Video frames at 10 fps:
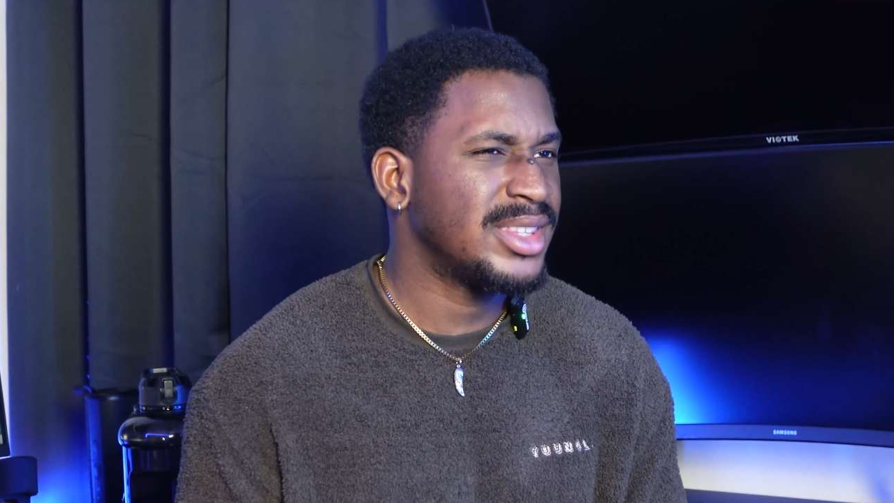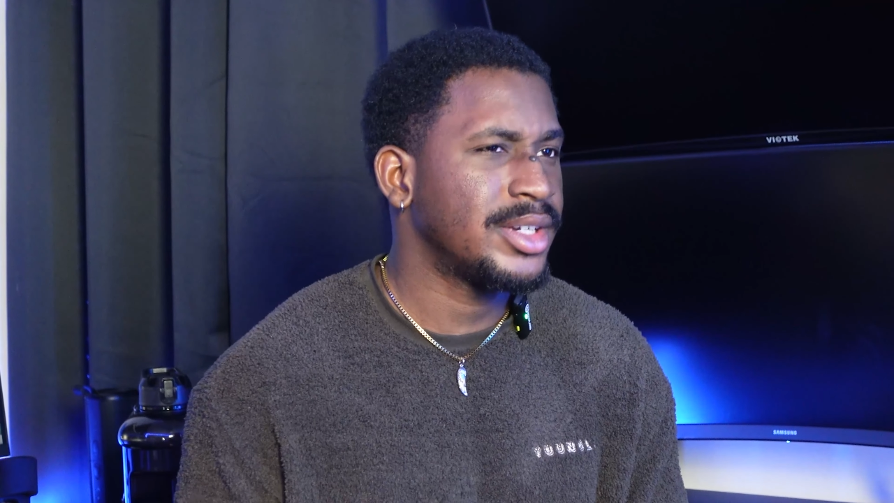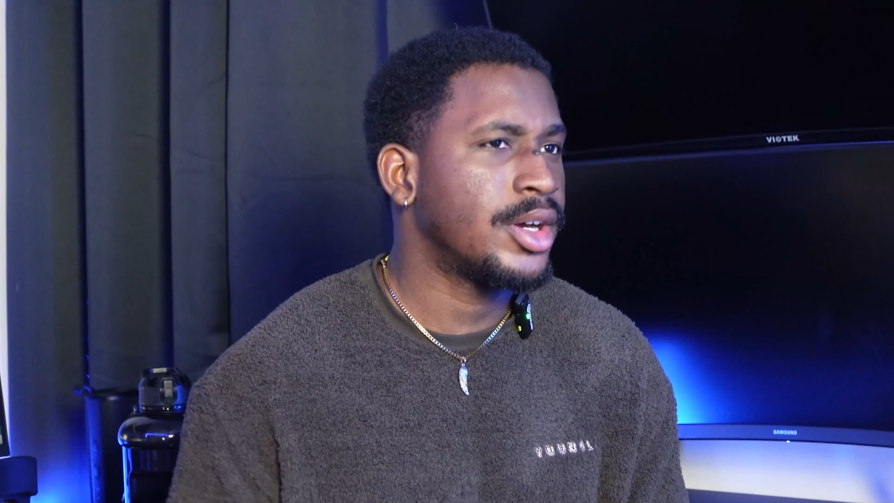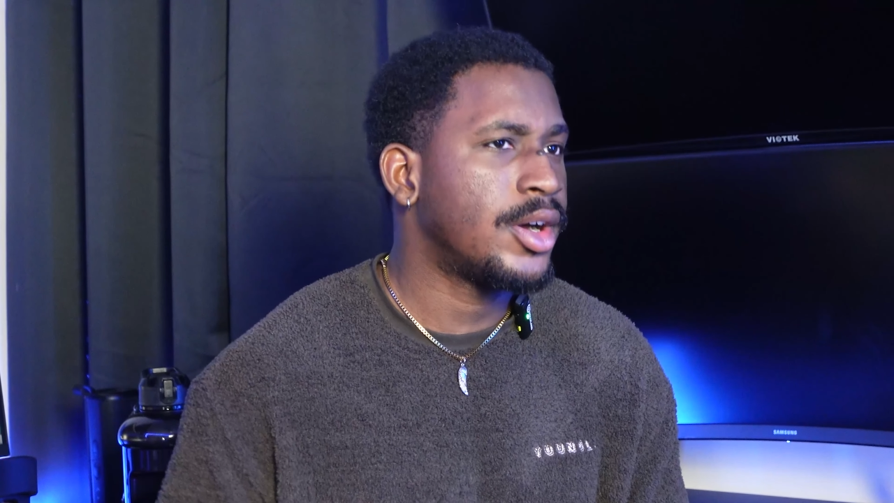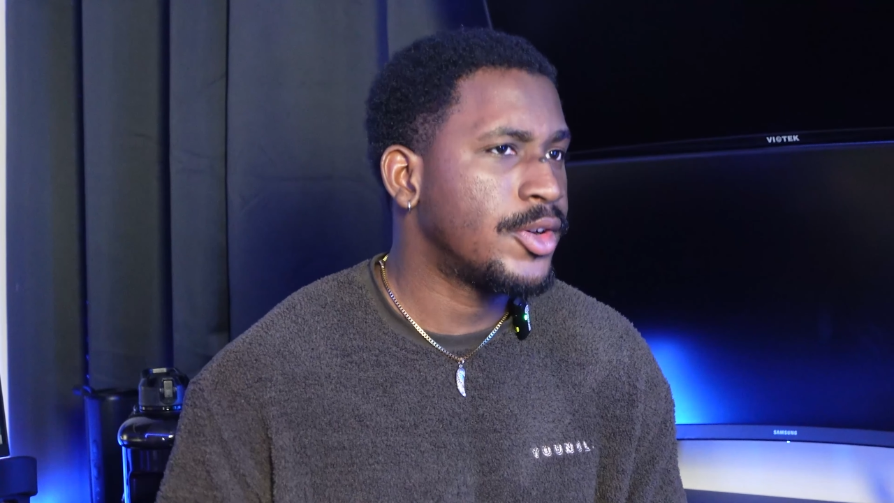
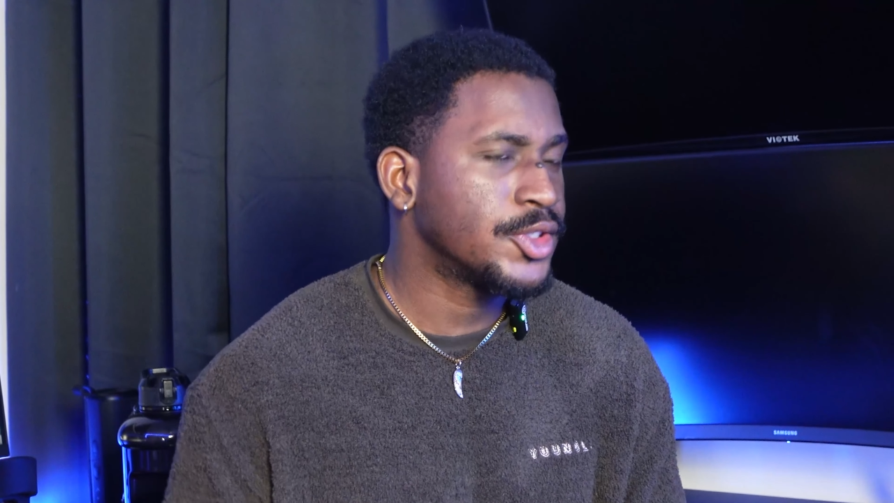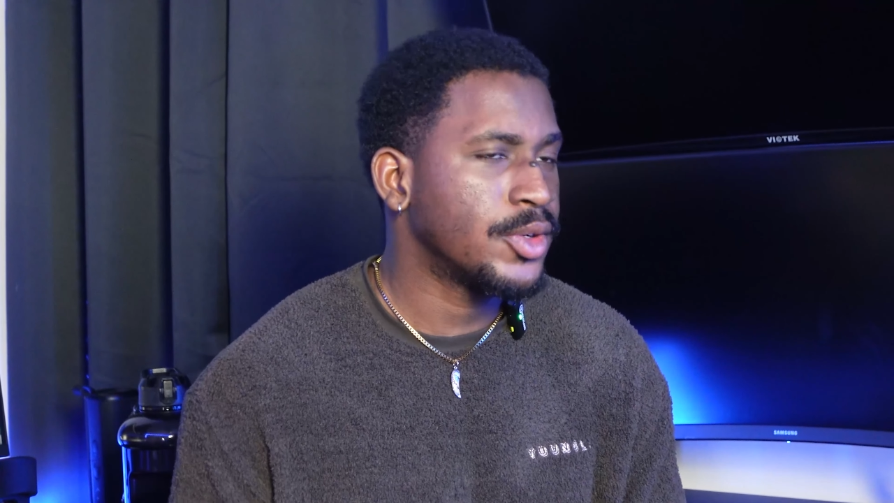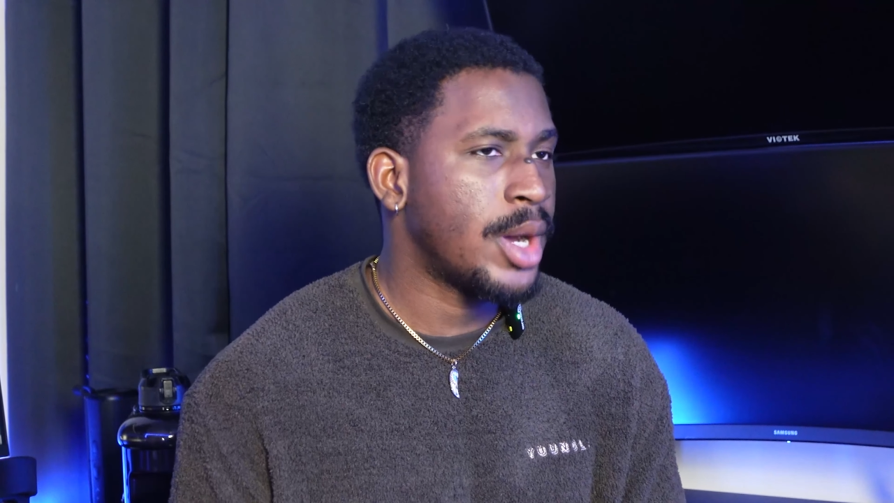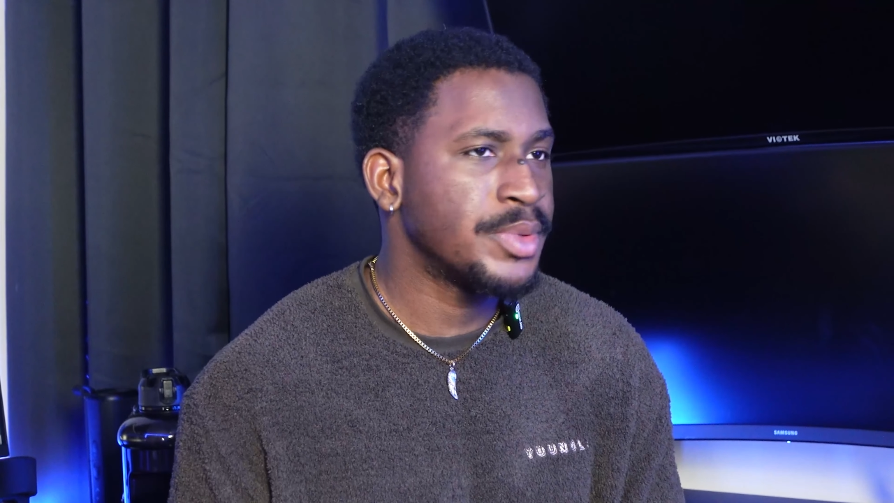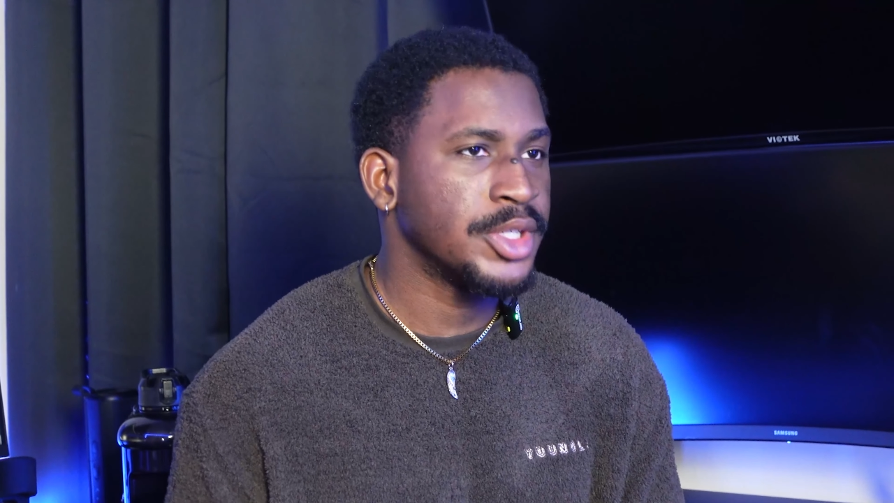there are
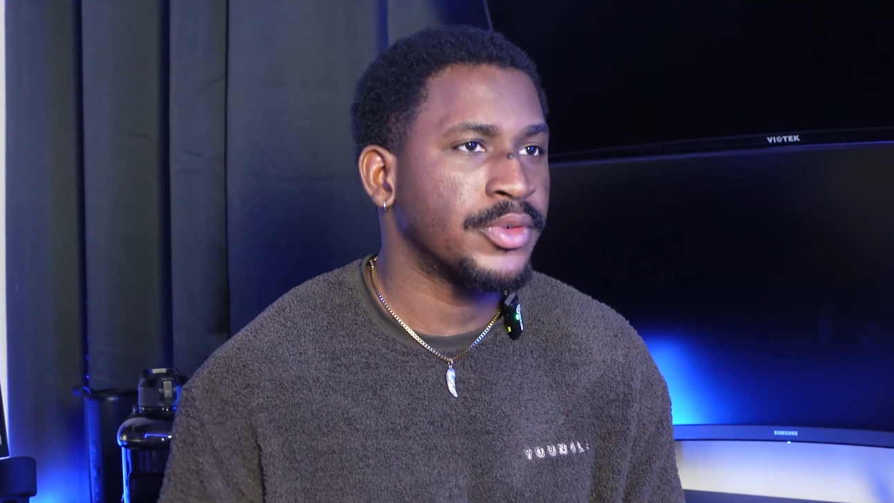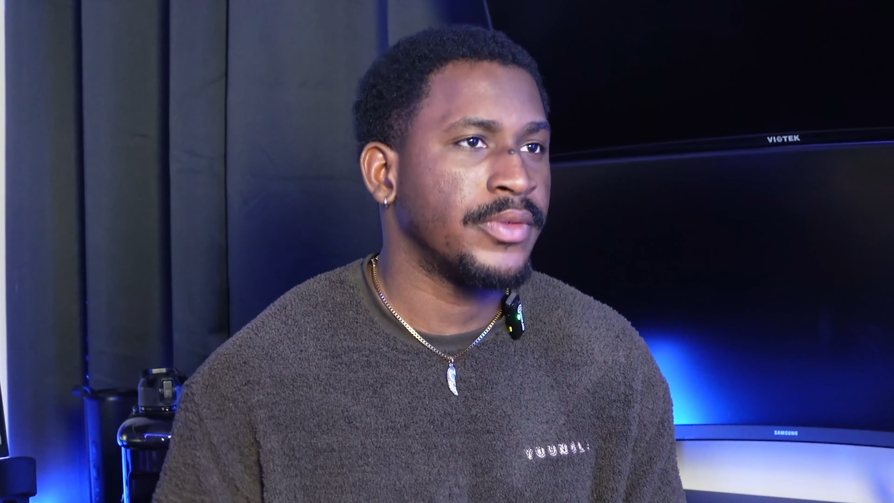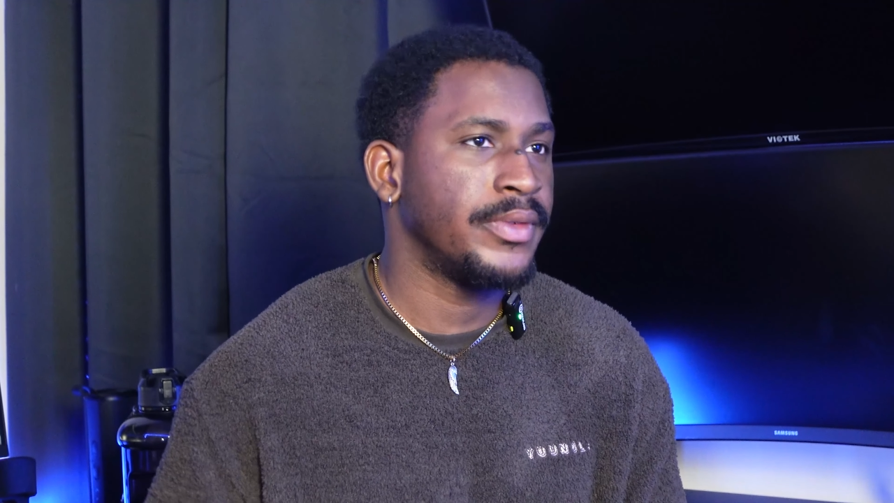also options for